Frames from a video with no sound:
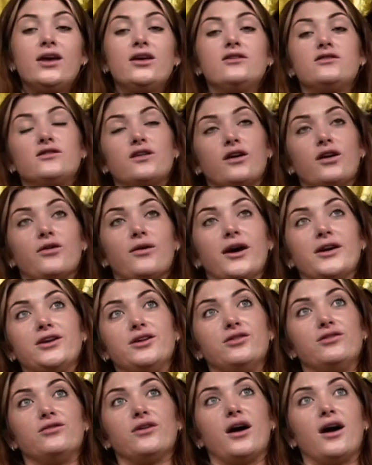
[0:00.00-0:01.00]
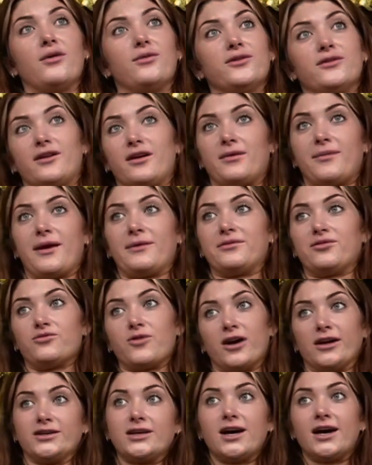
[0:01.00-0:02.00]
so I knew that I wasn't going to be able to
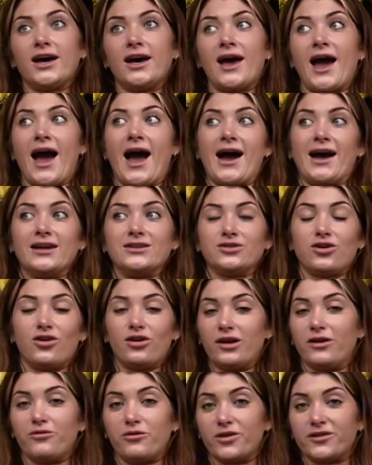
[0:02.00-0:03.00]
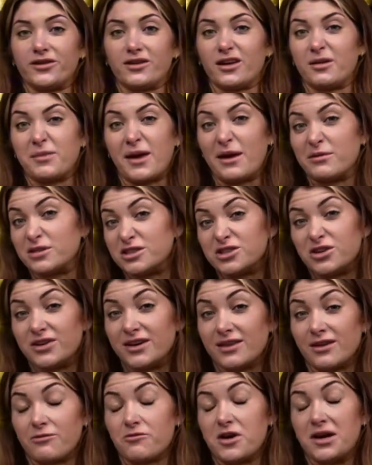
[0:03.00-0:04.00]
ride her, and Olive wasn't going to be able to do
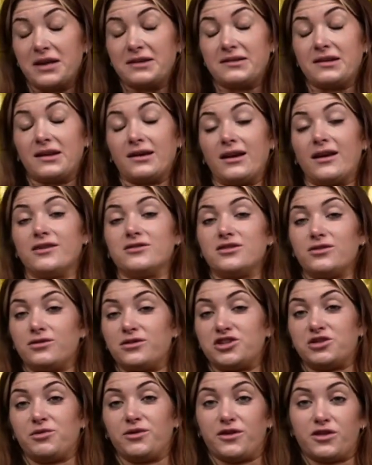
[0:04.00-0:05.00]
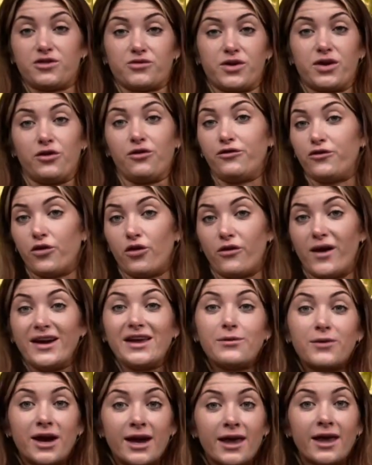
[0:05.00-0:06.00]
anything realistically until she was 3 or 4
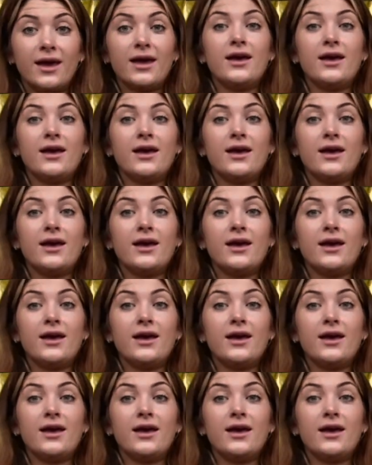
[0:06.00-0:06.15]
anyway.